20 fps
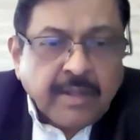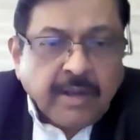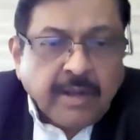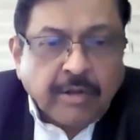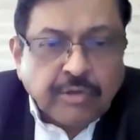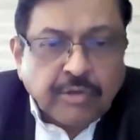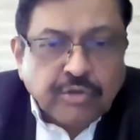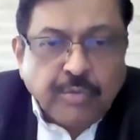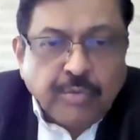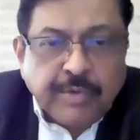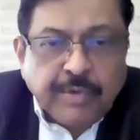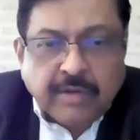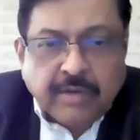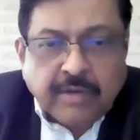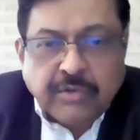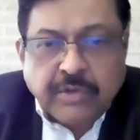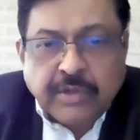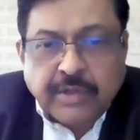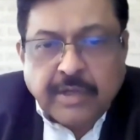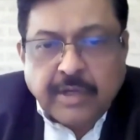Also, we
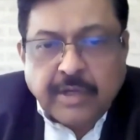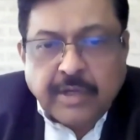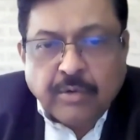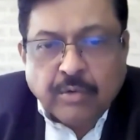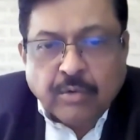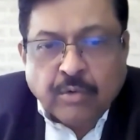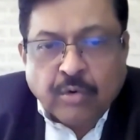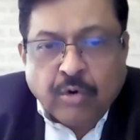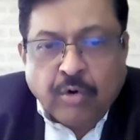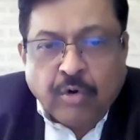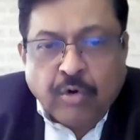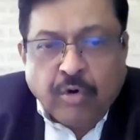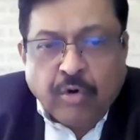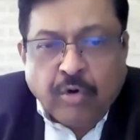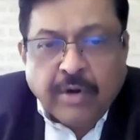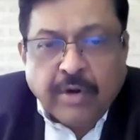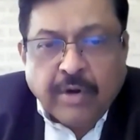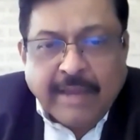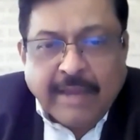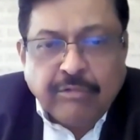are thinking to go
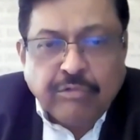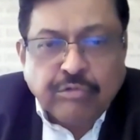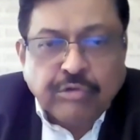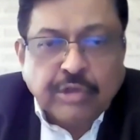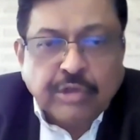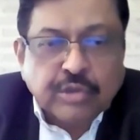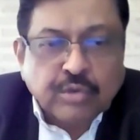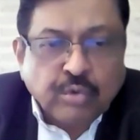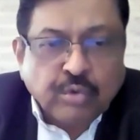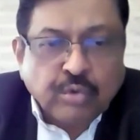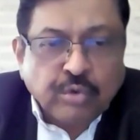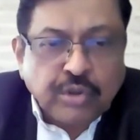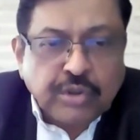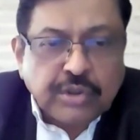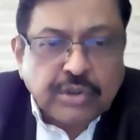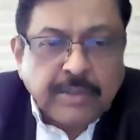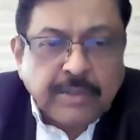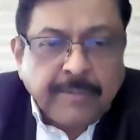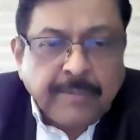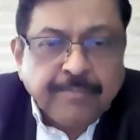live to the
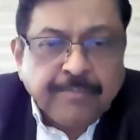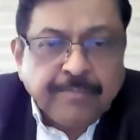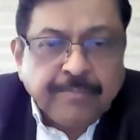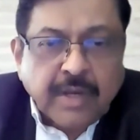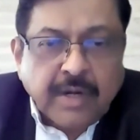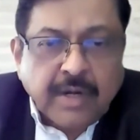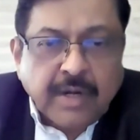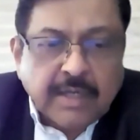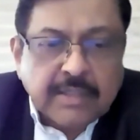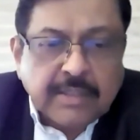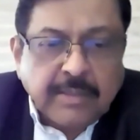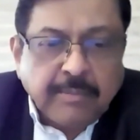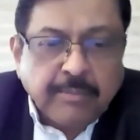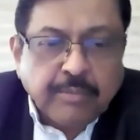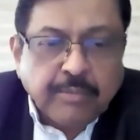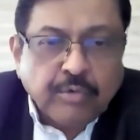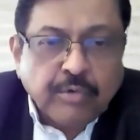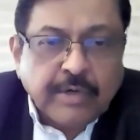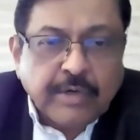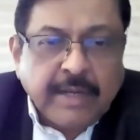schools, conduct
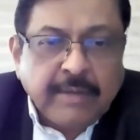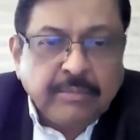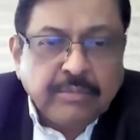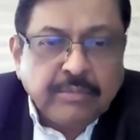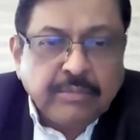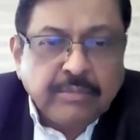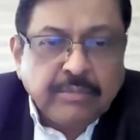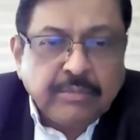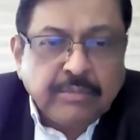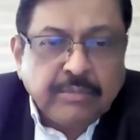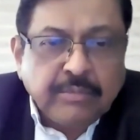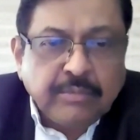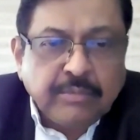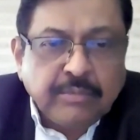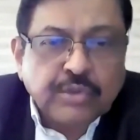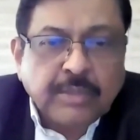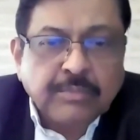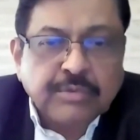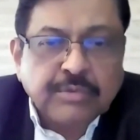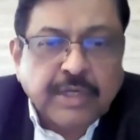some programs and
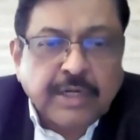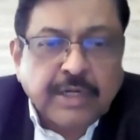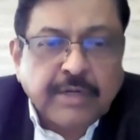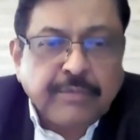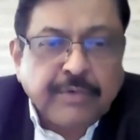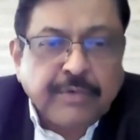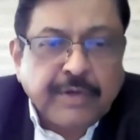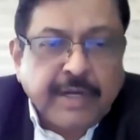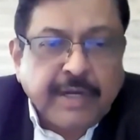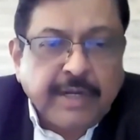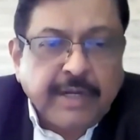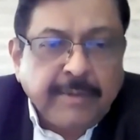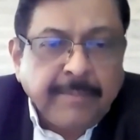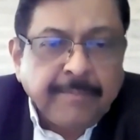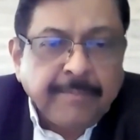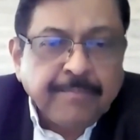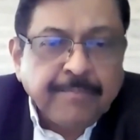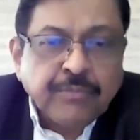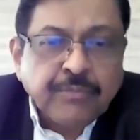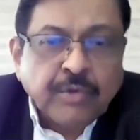issue some certificate
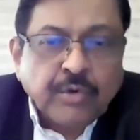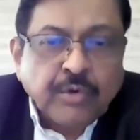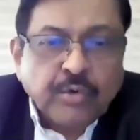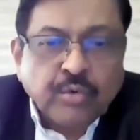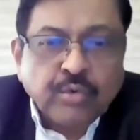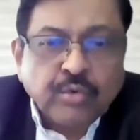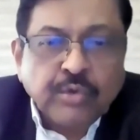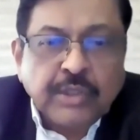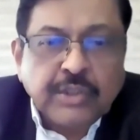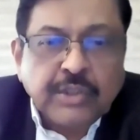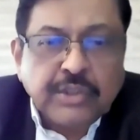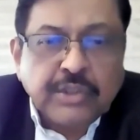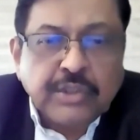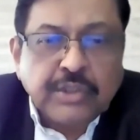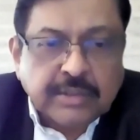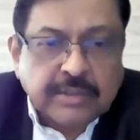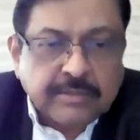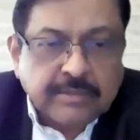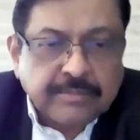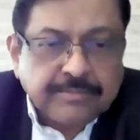to the
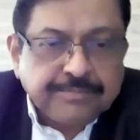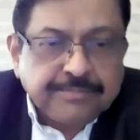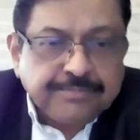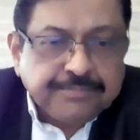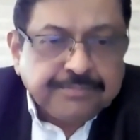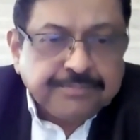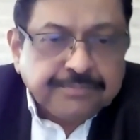children.